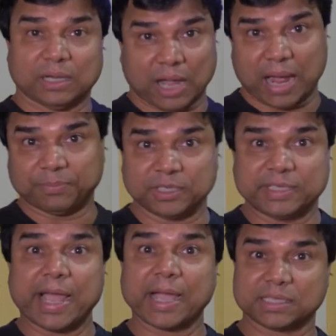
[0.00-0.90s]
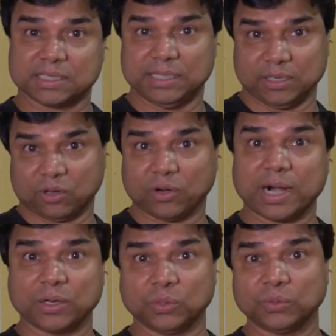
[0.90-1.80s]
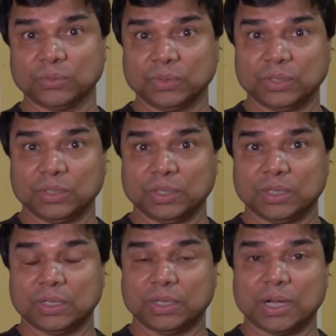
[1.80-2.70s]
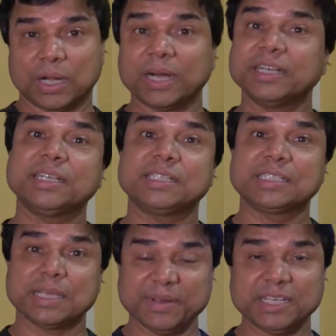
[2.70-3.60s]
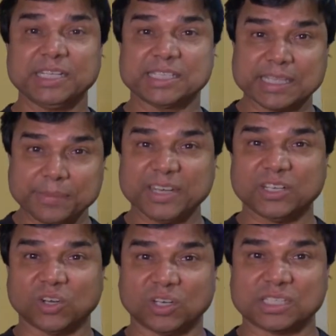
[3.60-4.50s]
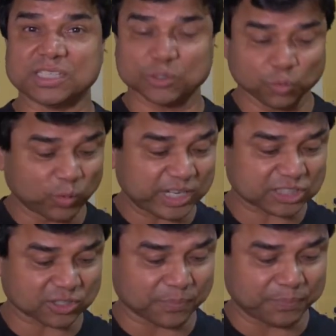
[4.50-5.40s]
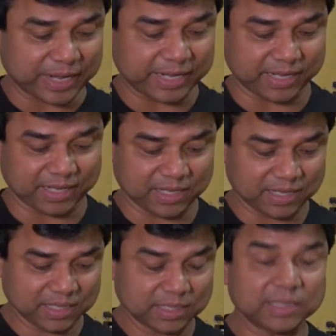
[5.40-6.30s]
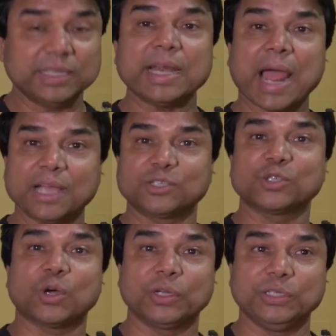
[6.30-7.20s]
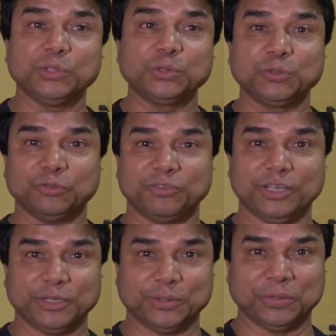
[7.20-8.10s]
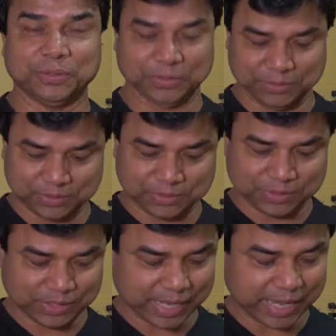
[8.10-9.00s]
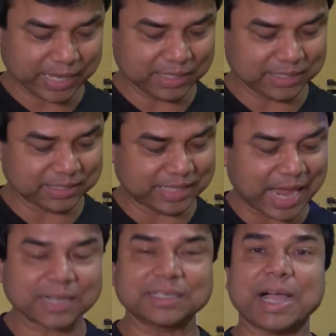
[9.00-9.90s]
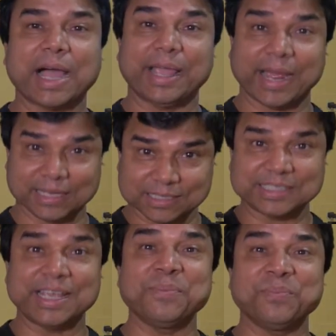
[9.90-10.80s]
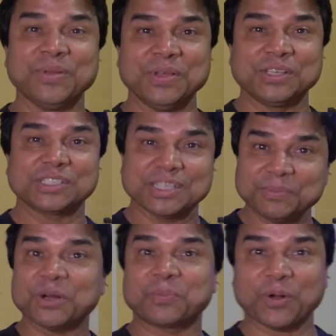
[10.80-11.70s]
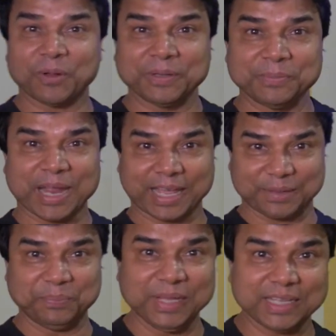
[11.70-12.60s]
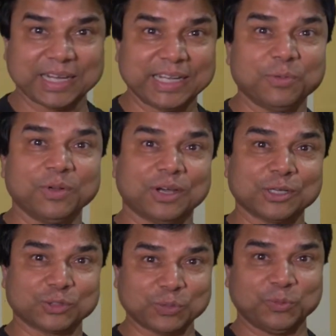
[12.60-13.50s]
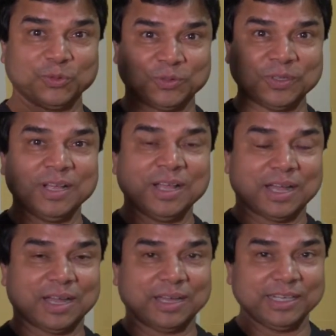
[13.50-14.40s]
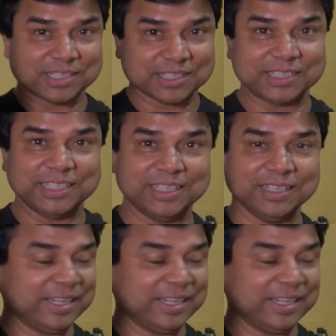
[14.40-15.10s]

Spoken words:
after tax in Colorado $177. It's a waste of money. Then I saw a YouTube video, and that guy had similar problem like me, that he will also put inserted